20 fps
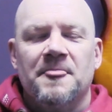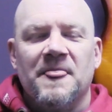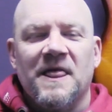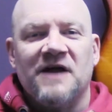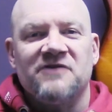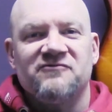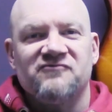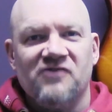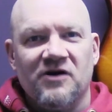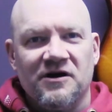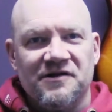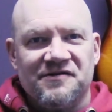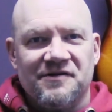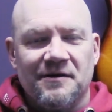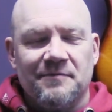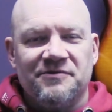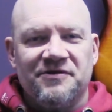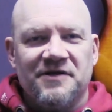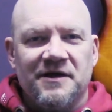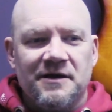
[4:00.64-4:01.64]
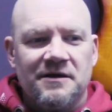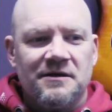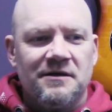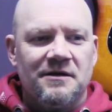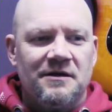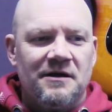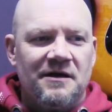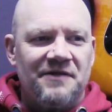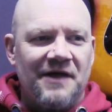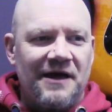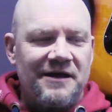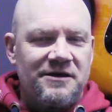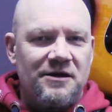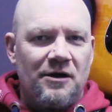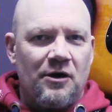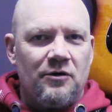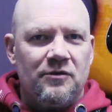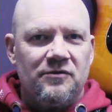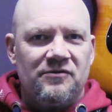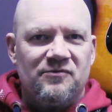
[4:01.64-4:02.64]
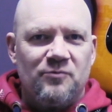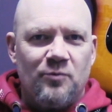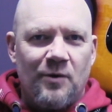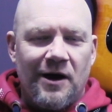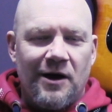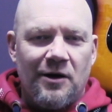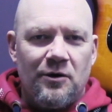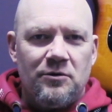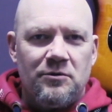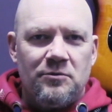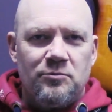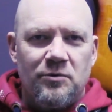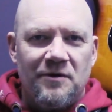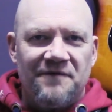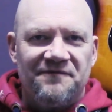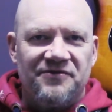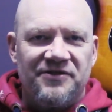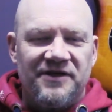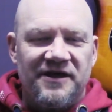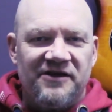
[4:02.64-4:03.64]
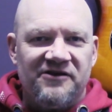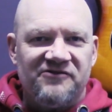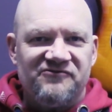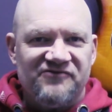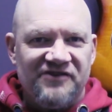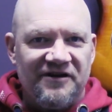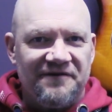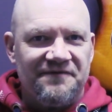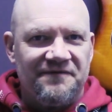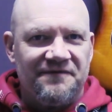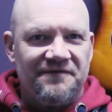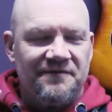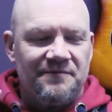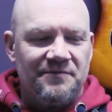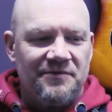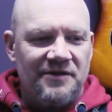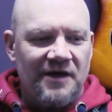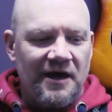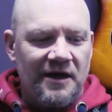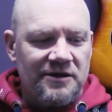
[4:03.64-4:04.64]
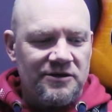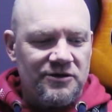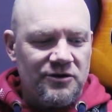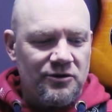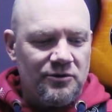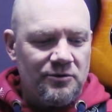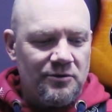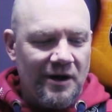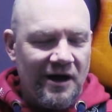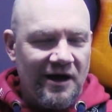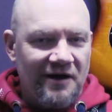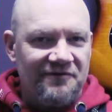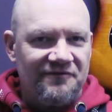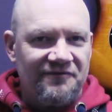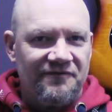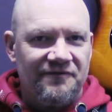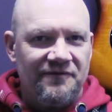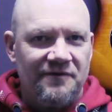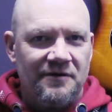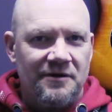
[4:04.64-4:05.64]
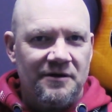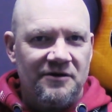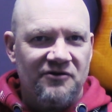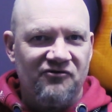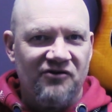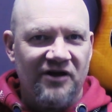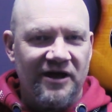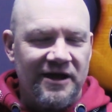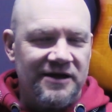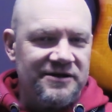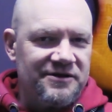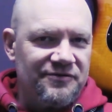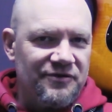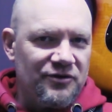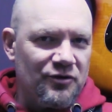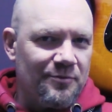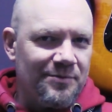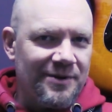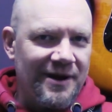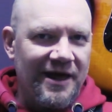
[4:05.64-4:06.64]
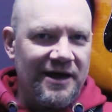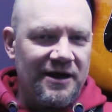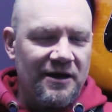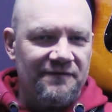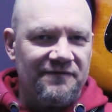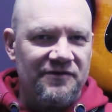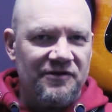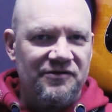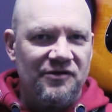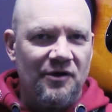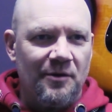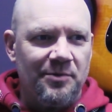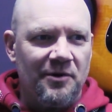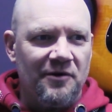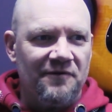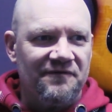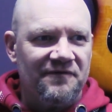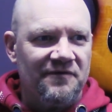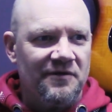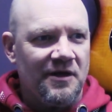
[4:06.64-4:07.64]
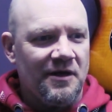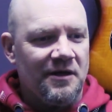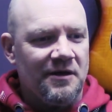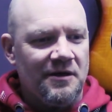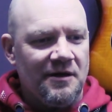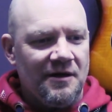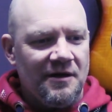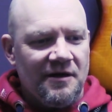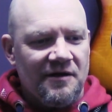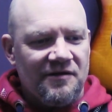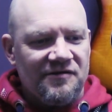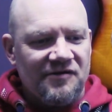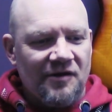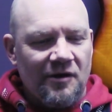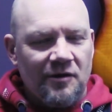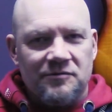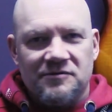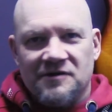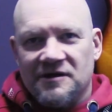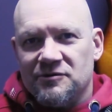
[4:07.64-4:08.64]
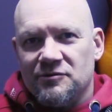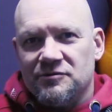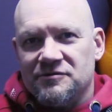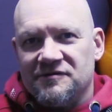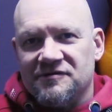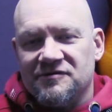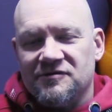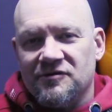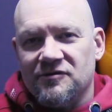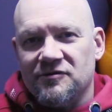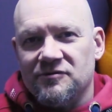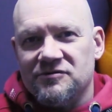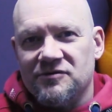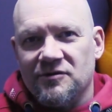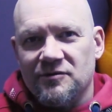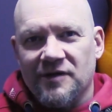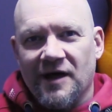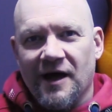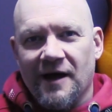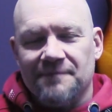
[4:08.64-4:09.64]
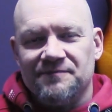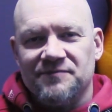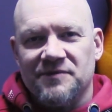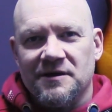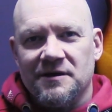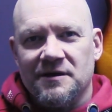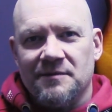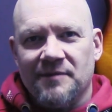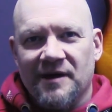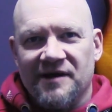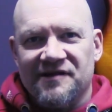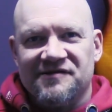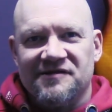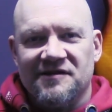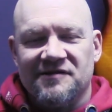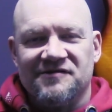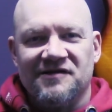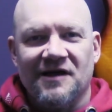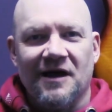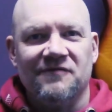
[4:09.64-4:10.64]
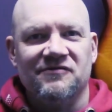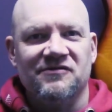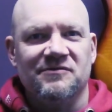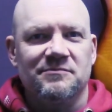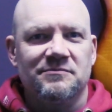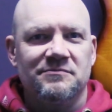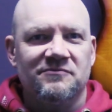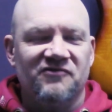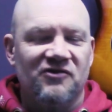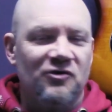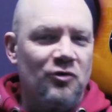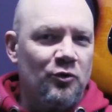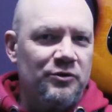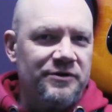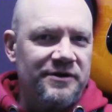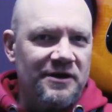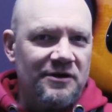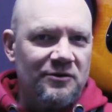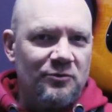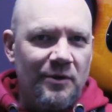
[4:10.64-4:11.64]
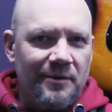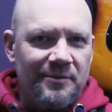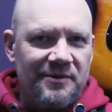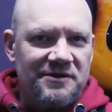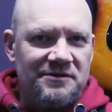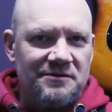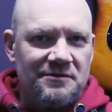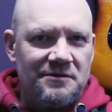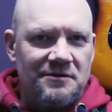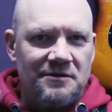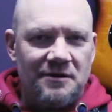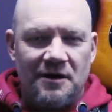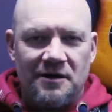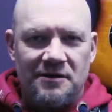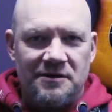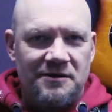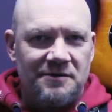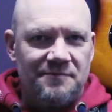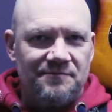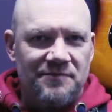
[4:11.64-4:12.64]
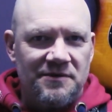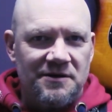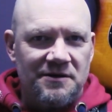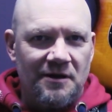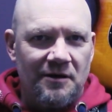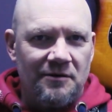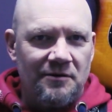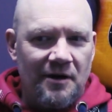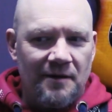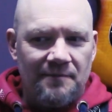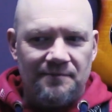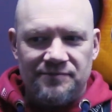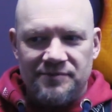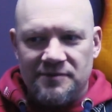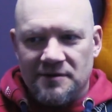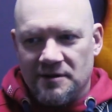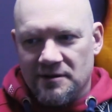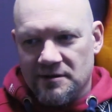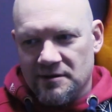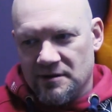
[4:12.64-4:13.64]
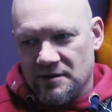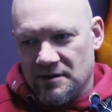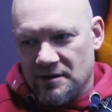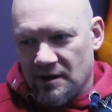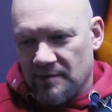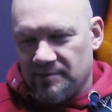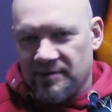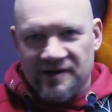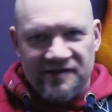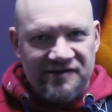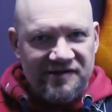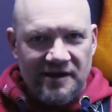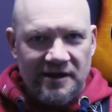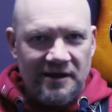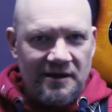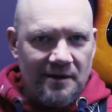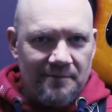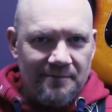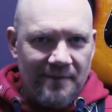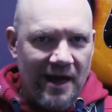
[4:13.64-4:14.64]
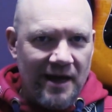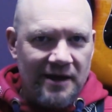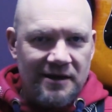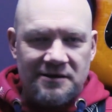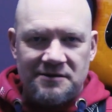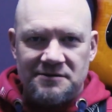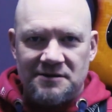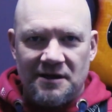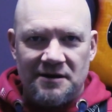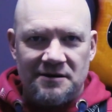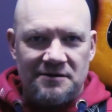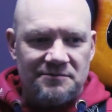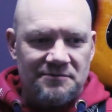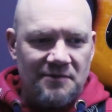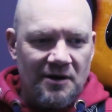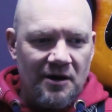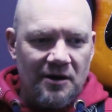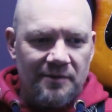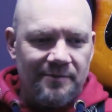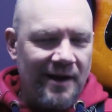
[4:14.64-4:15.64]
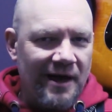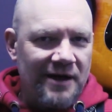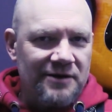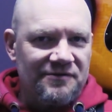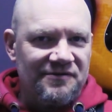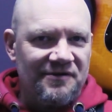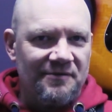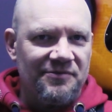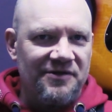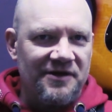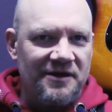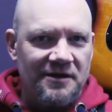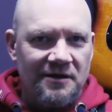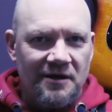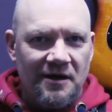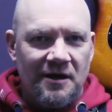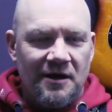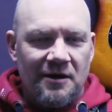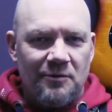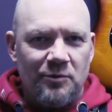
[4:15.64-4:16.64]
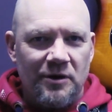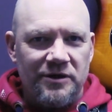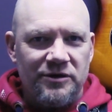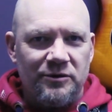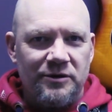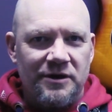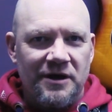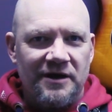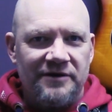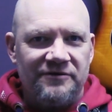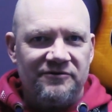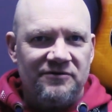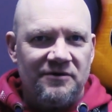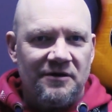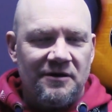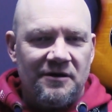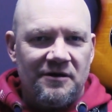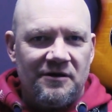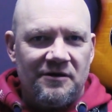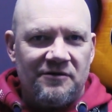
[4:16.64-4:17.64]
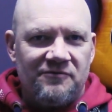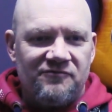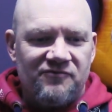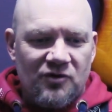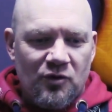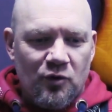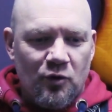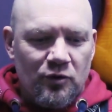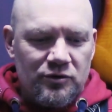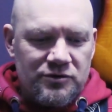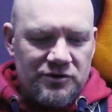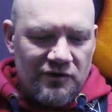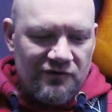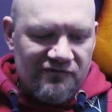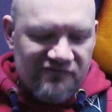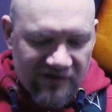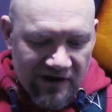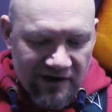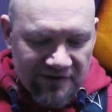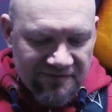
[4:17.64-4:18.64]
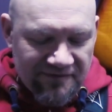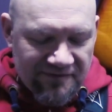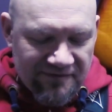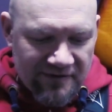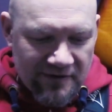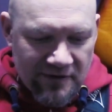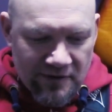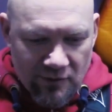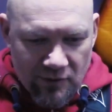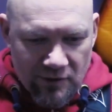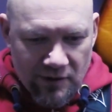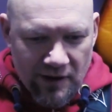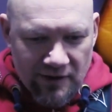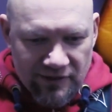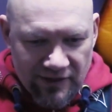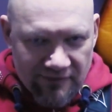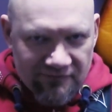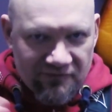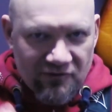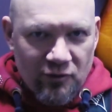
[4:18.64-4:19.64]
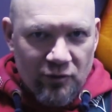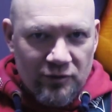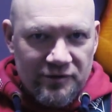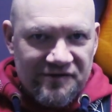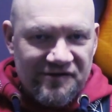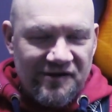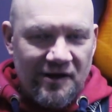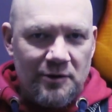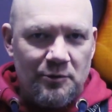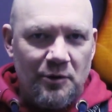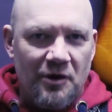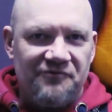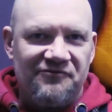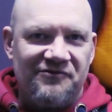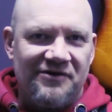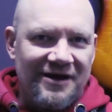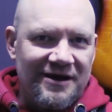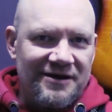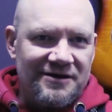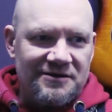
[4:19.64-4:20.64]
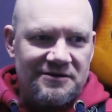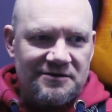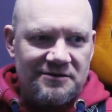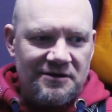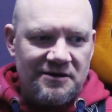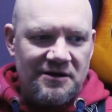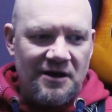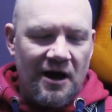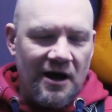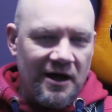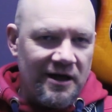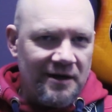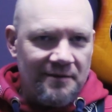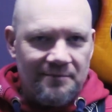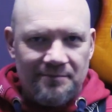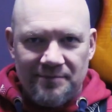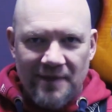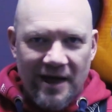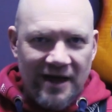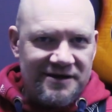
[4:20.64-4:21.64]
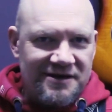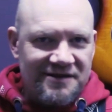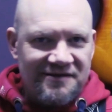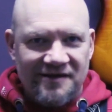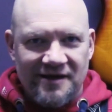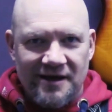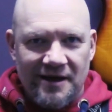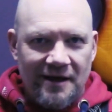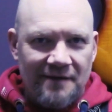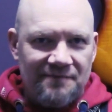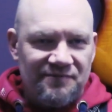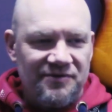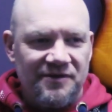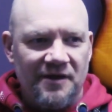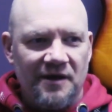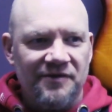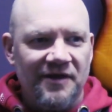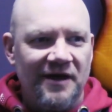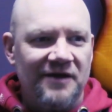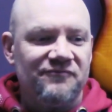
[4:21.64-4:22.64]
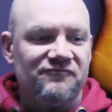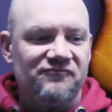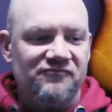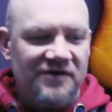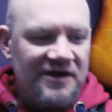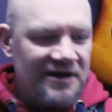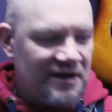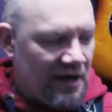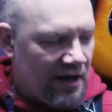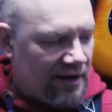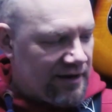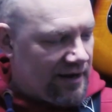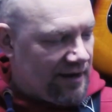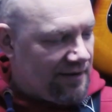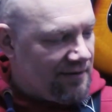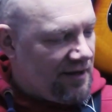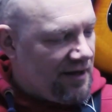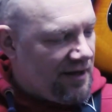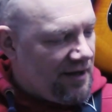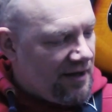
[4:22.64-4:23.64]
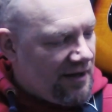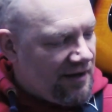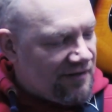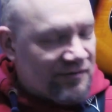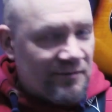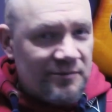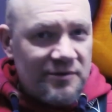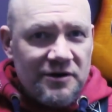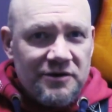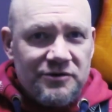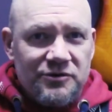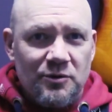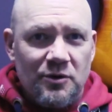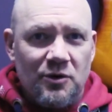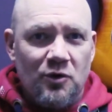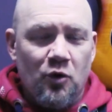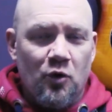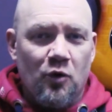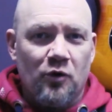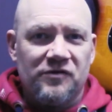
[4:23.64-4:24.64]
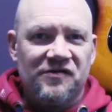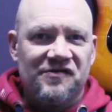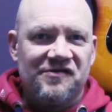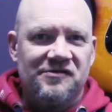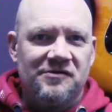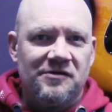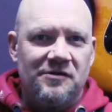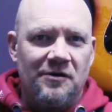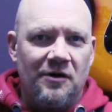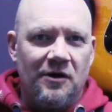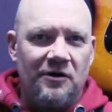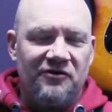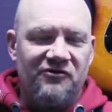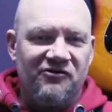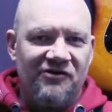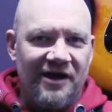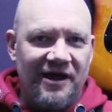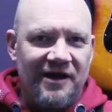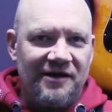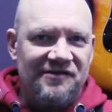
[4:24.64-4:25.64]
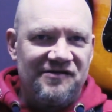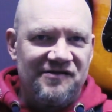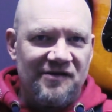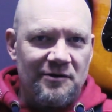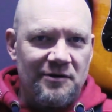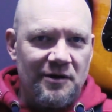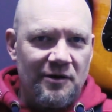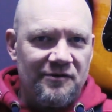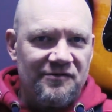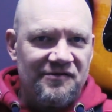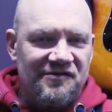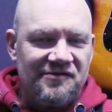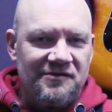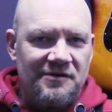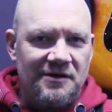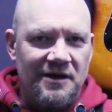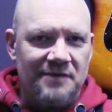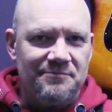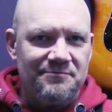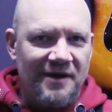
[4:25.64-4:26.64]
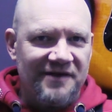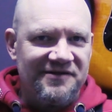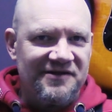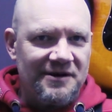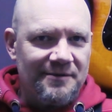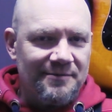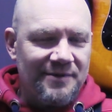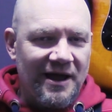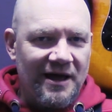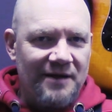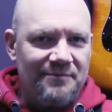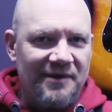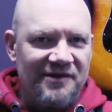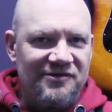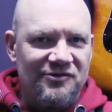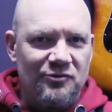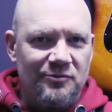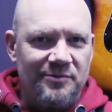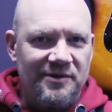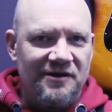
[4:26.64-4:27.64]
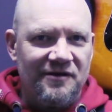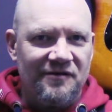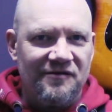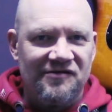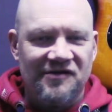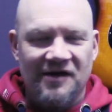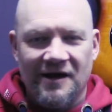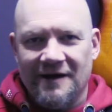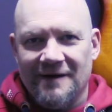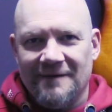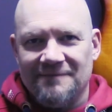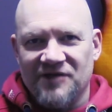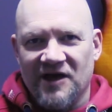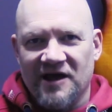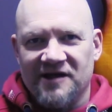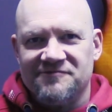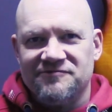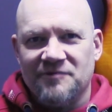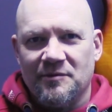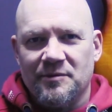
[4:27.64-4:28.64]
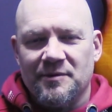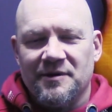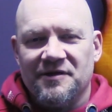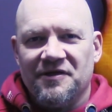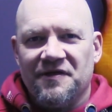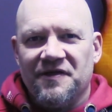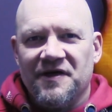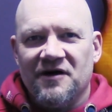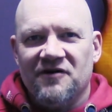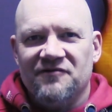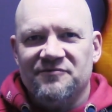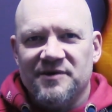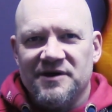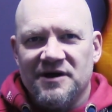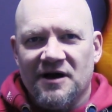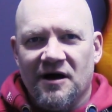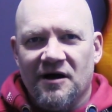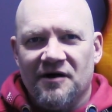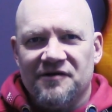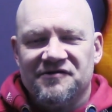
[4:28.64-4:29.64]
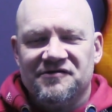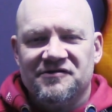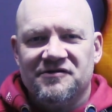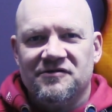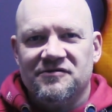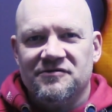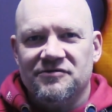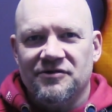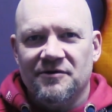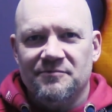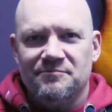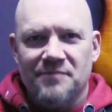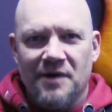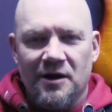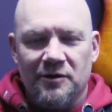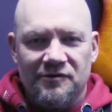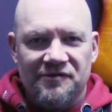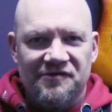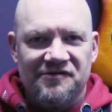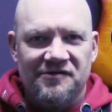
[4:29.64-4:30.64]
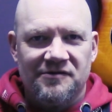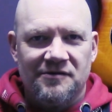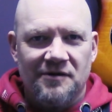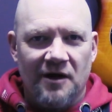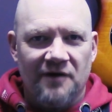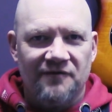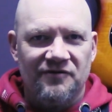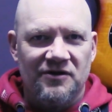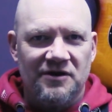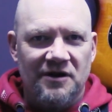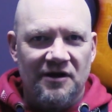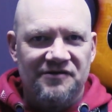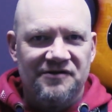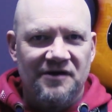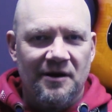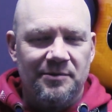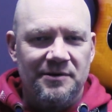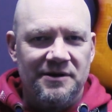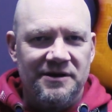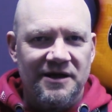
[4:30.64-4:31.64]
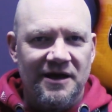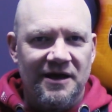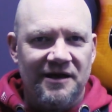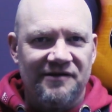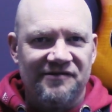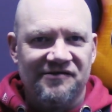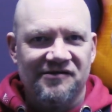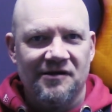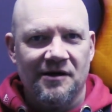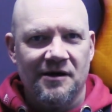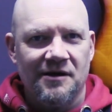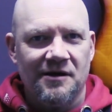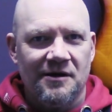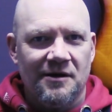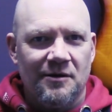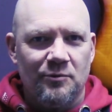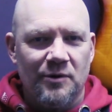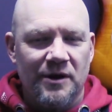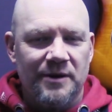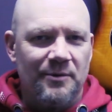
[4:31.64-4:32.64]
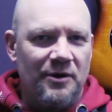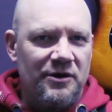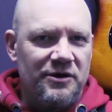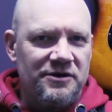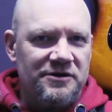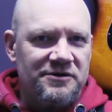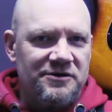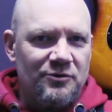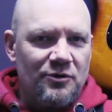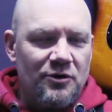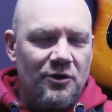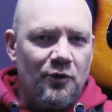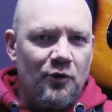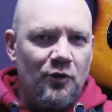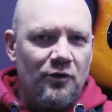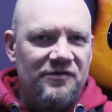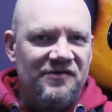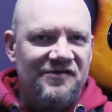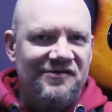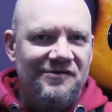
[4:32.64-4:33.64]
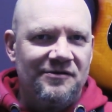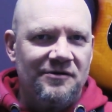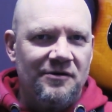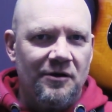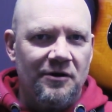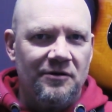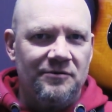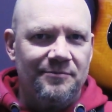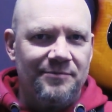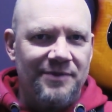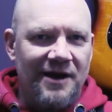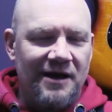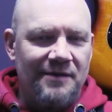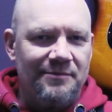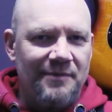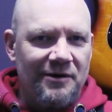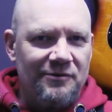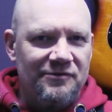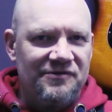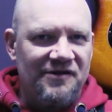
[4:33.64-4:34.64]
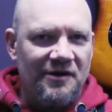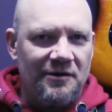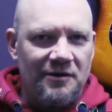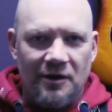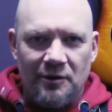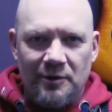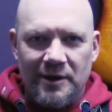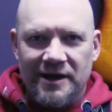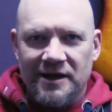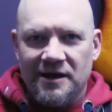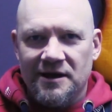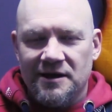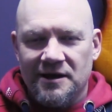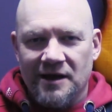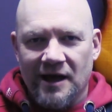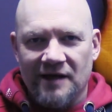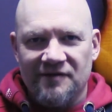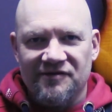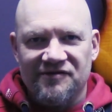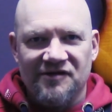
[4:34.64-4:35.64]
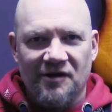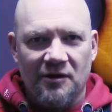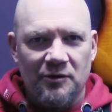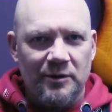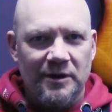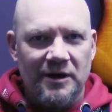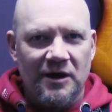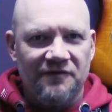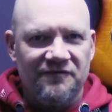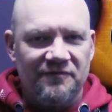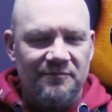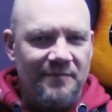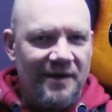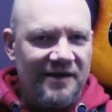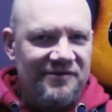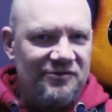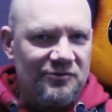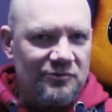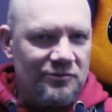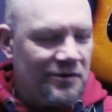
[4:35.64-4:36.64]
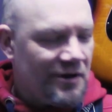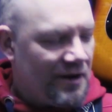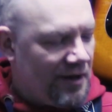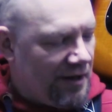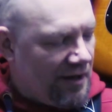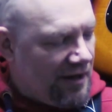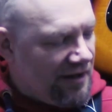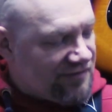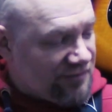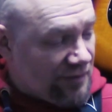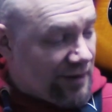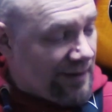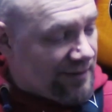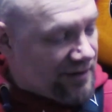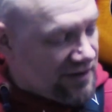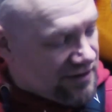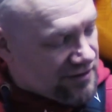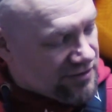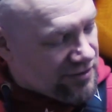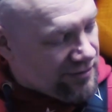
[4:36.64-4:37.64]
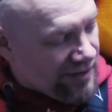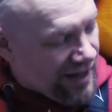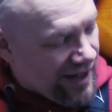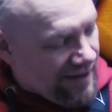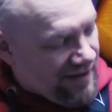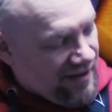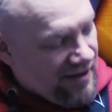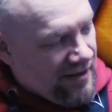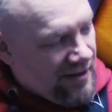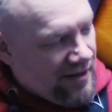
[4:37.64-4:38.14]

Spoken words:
And write something that goes well with the riff that you have created and that you're playing over the top of. So in order to do that, it makes sense to have some recording equipment like, a PC, a Mac, an iPad or something, where you can record your riff and then record a solo over it and cut it and edit it and then relearn it. So I'm going to do a course on creating solos in metal and black metal because that is probably the thing I've been asked the most over the last couple of years. When am I going to do a course on black metal soloing and soloing over metal? So I am going to do that.